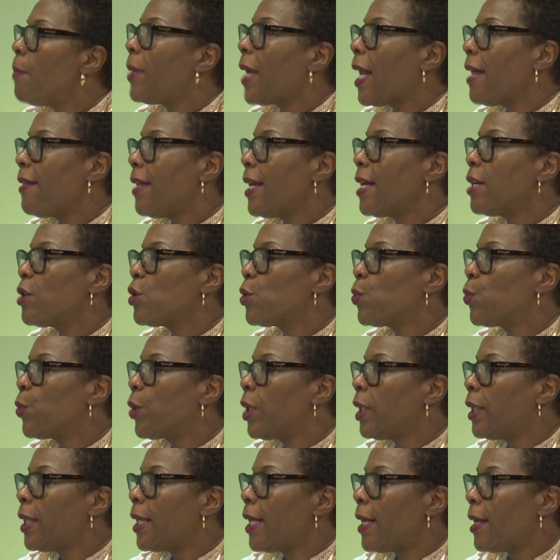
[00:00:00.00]
But I think it's
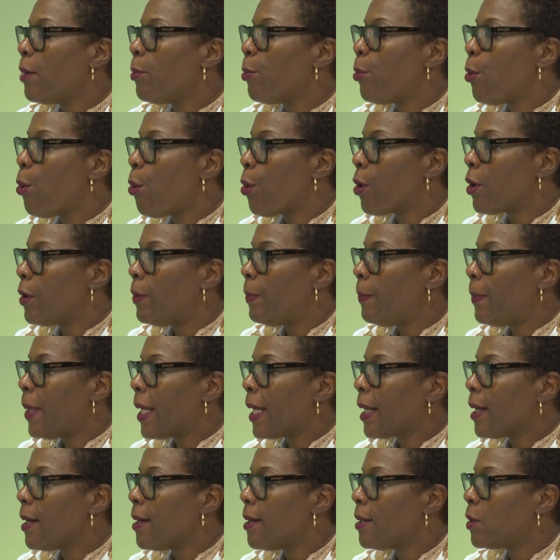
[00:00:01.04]
really important
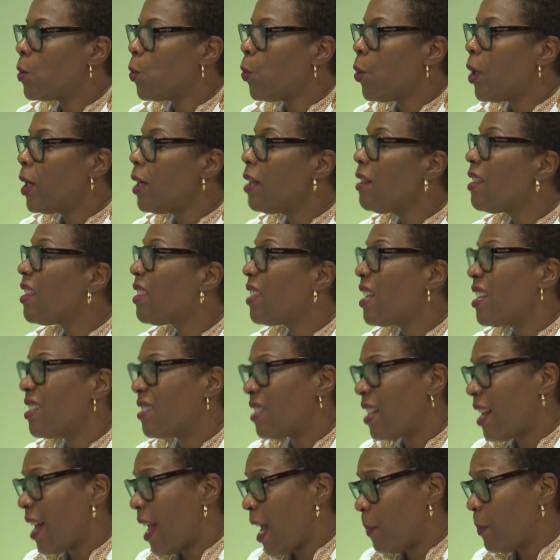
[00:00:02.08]
because one of the things
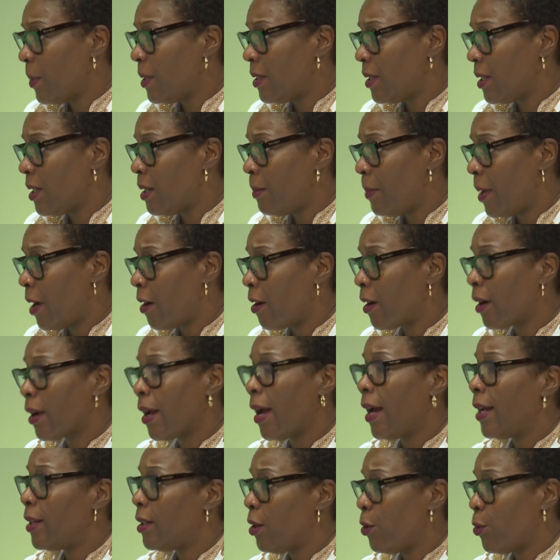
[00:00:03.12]
that happens in America,
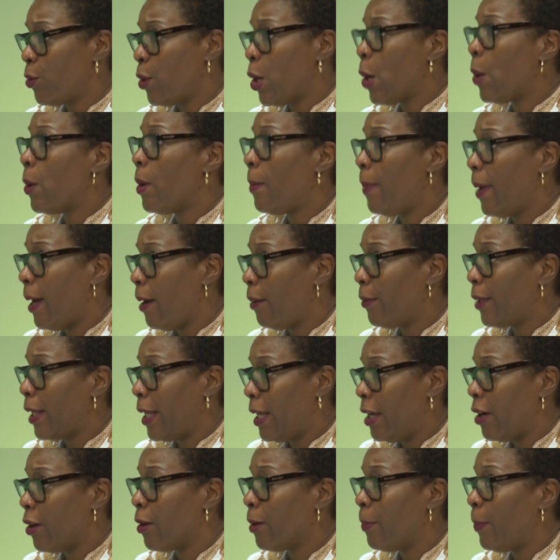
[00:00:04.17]
I don't know about
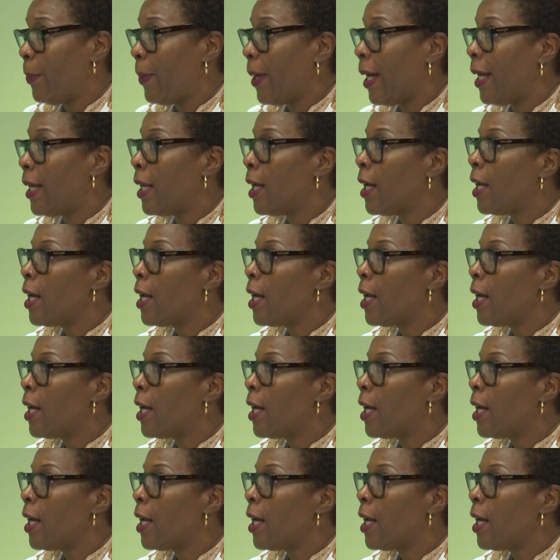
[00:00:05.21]
here, but